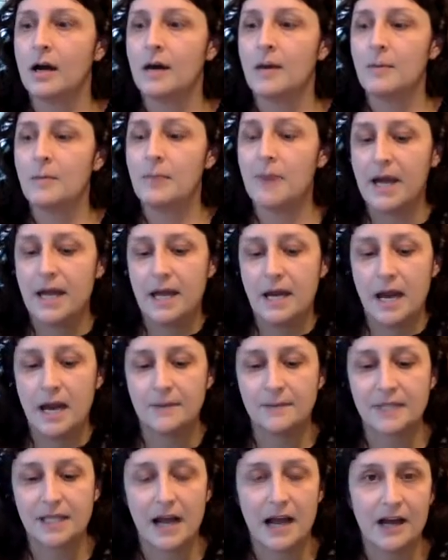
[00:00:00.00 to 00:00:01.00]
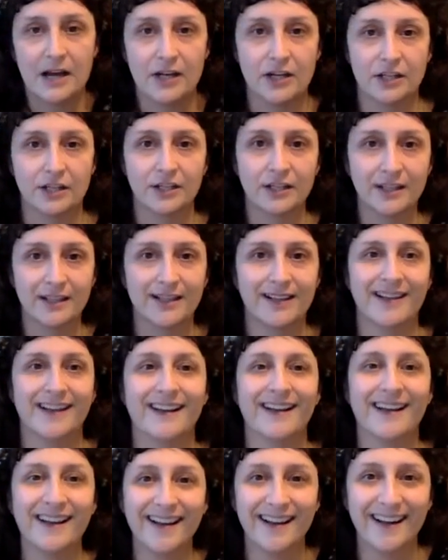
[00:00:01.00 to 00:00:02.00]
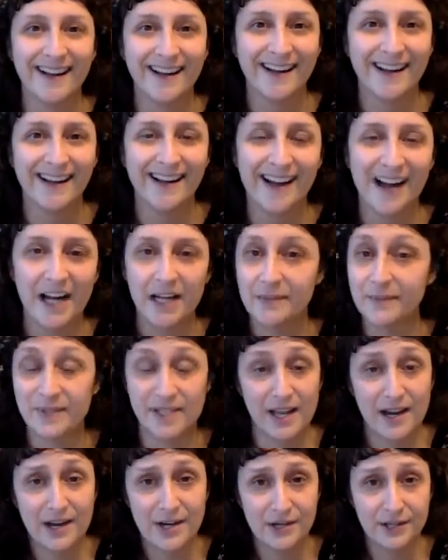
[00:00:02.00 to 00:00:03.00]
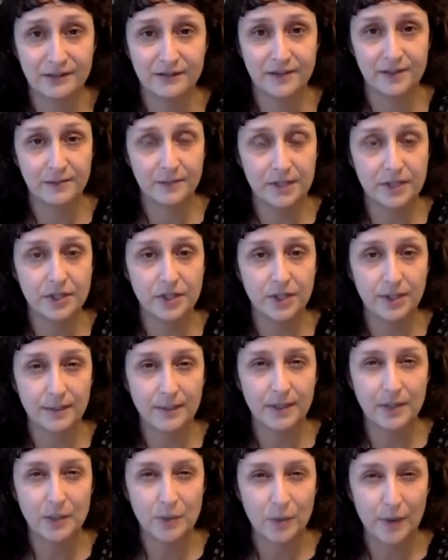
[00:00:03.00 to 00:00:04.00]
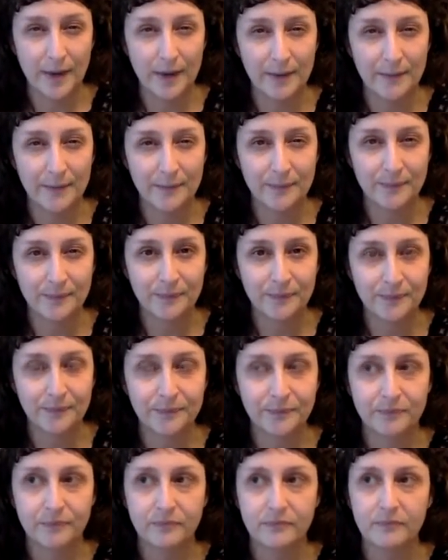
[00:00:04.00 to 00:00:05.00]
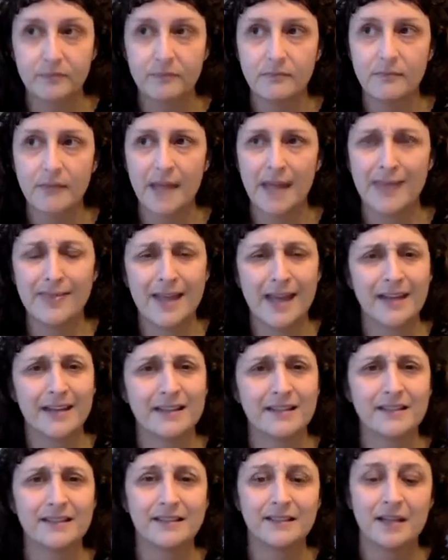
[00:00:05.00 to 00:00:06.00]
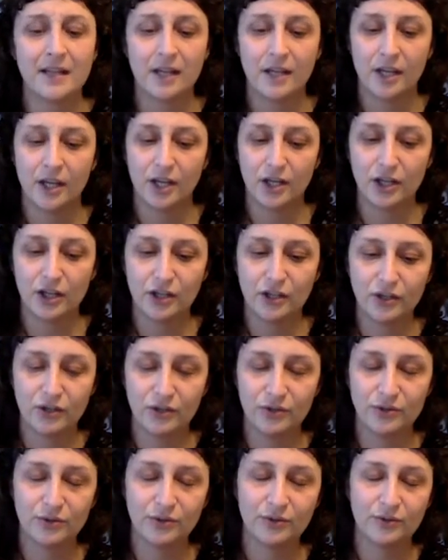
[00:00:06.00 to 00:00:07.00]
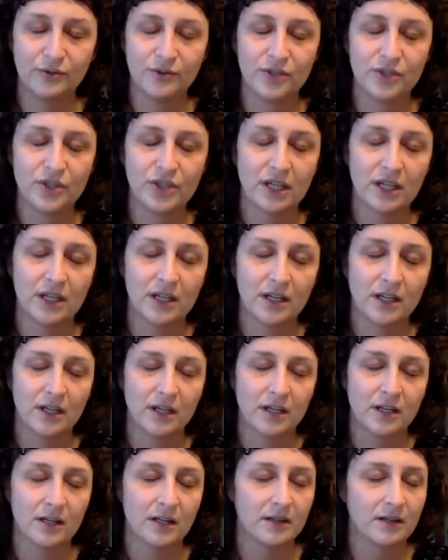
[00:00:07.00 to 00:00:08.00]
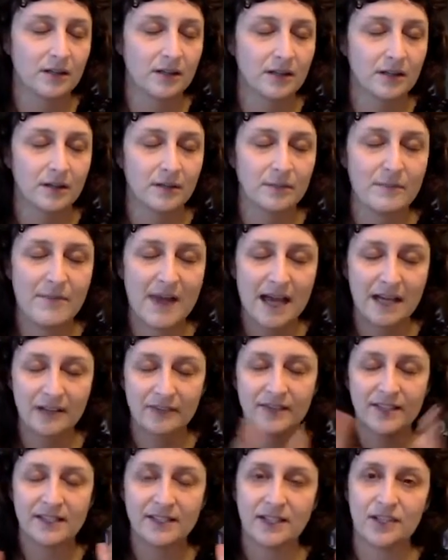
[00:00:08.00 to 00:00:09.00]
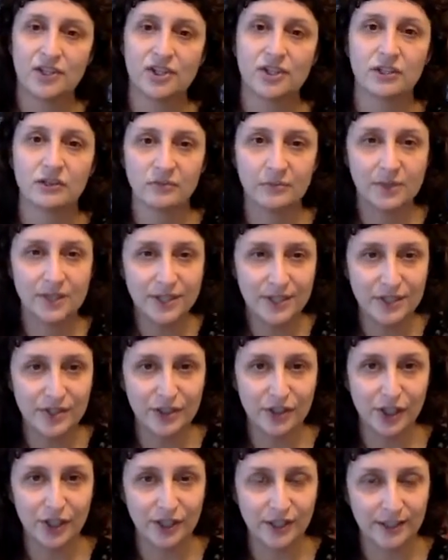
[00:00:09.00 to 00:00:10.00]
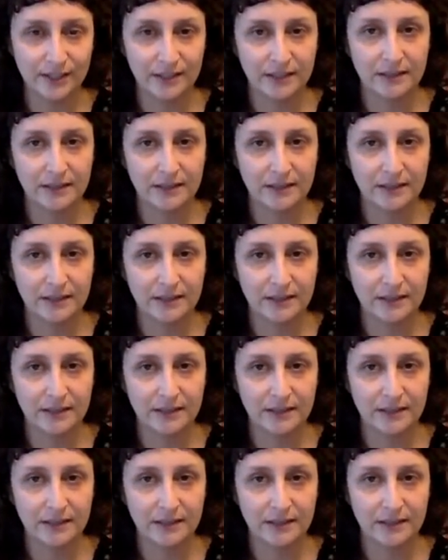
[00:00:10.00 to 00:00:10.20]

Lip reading: but I'm tired. I'm tired of diminishing my joy. And that is a huge manifestation of pleaserhood,